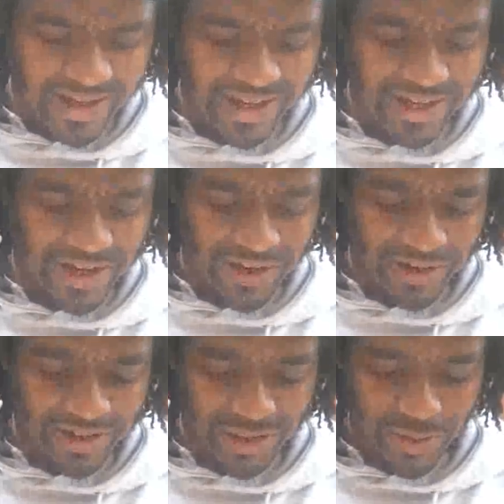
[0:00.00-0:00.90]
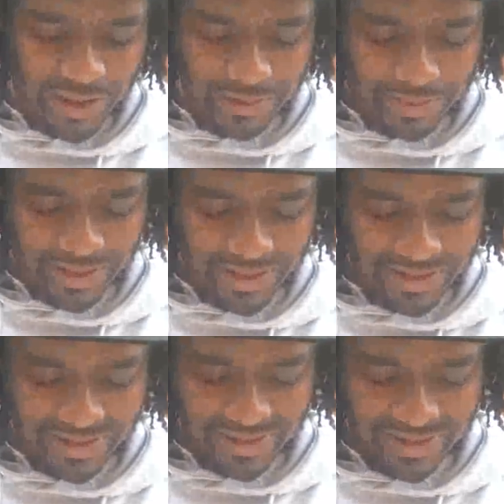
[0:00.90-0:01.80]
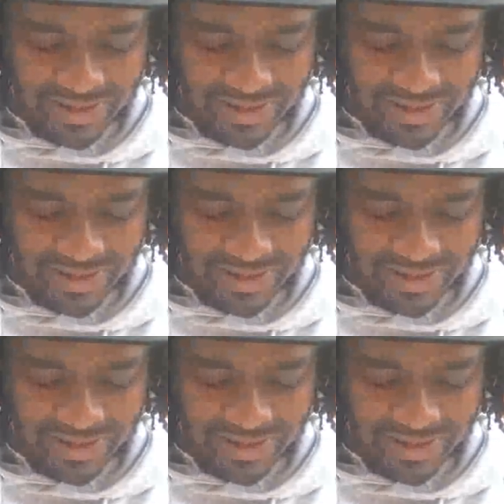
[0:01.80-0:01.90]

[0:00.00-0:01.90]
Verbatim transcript: And he called his dwelling place,